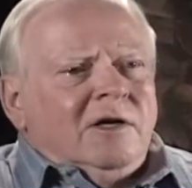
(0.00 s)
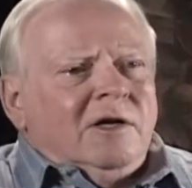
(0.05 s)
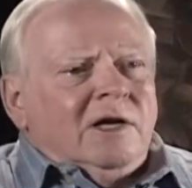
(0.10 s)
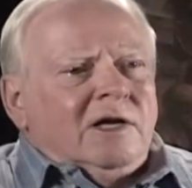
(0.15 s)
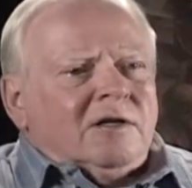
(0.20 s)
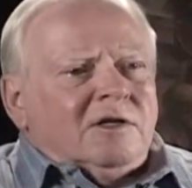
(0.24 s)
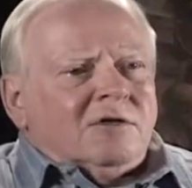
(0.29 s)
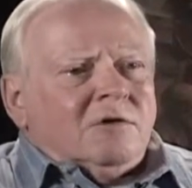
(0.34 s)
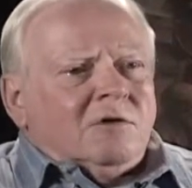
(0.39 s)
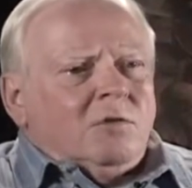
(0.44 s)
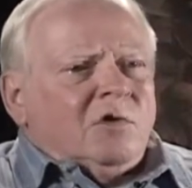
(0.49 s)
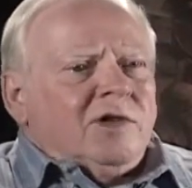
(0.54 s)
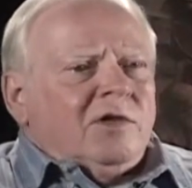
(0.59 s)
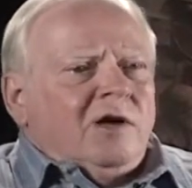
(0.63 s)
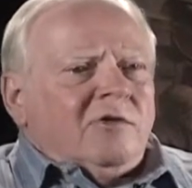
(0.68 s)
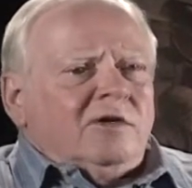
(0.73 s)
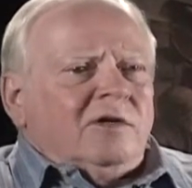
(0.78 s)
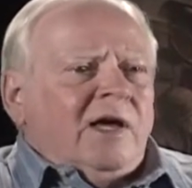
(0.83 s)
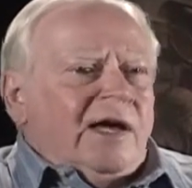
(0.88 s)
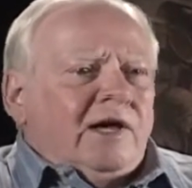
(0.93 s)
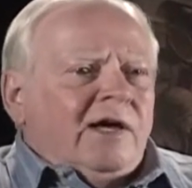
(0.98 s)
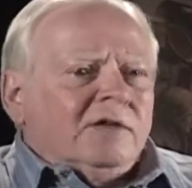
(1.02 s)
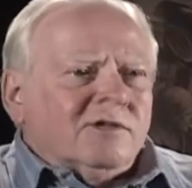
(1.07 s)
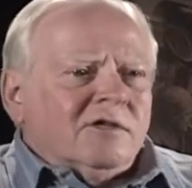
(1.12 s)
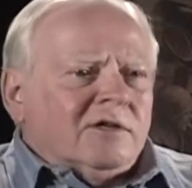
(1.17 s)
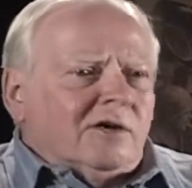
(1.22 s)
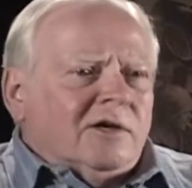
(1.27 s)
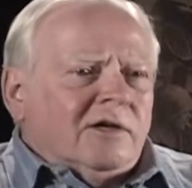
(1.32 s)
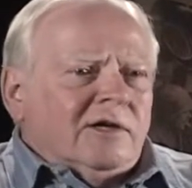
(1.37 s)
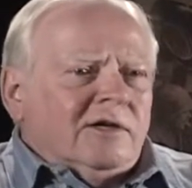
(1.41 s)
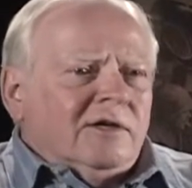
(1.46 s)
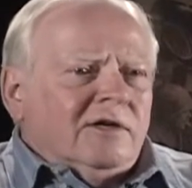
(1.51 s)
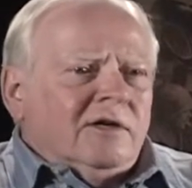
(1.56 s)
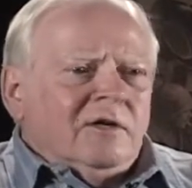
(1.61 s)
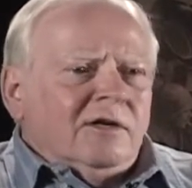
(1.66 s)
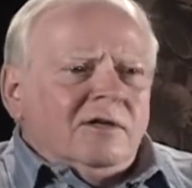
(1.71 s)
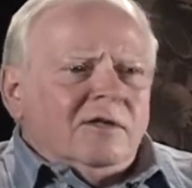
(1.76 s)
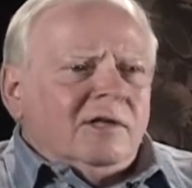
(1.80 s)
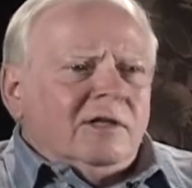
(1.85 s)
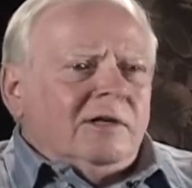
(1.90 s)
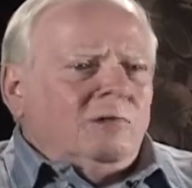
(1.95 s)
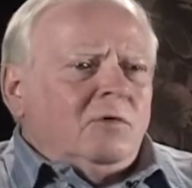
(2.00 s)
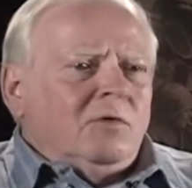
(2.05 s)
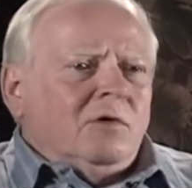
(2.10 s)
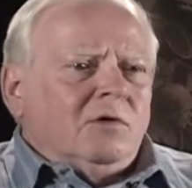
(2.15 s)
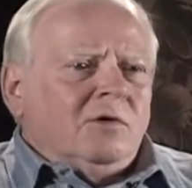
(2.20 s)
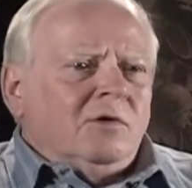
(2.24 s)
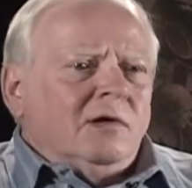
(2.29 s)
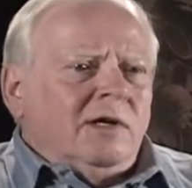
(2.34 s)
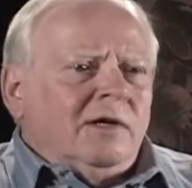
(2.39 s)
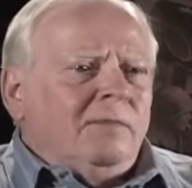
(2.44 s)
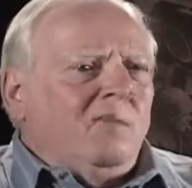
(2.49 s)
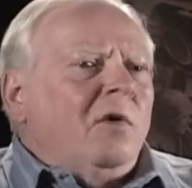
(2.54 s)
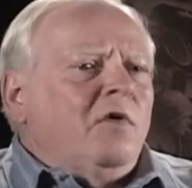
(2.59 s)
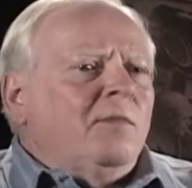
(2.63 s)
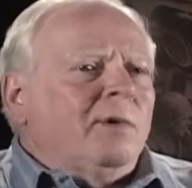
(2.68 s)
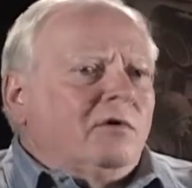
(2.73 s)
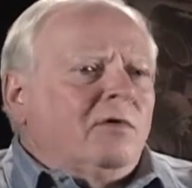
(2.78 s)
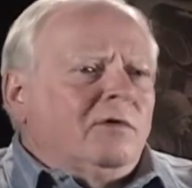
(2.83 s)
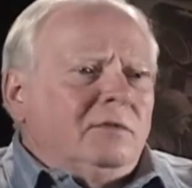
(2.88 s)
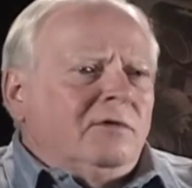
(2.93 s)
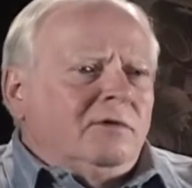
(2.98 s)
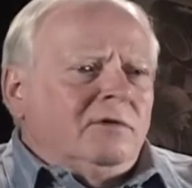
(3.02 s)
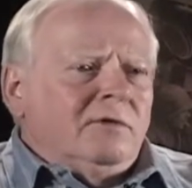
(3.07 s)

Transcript: And so without gasoline, they were immobile.